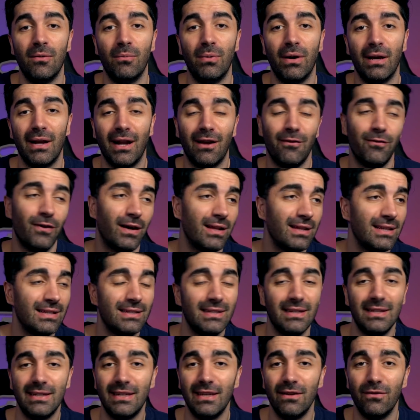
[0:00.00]
But I finally
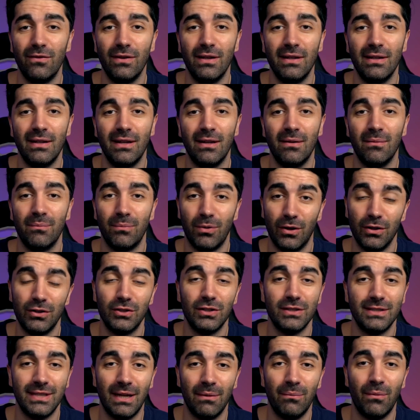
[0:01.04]
did give in and
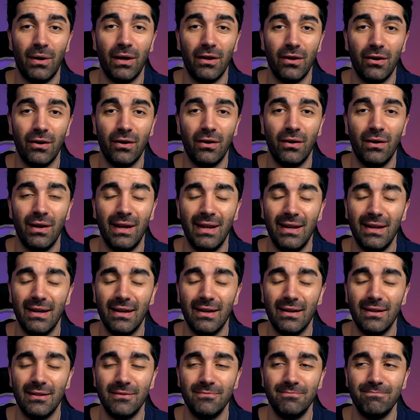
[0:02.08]
purchase that monitor and
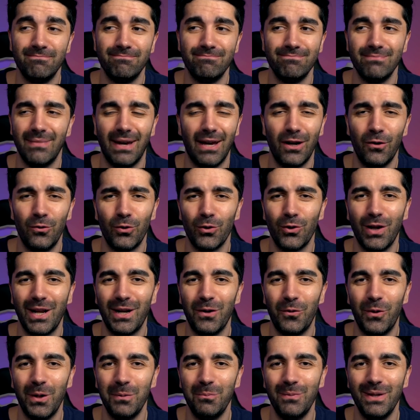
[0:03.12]
uh, I don't regret
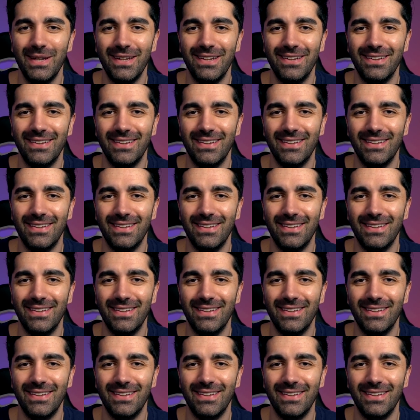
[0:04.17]
it one bit.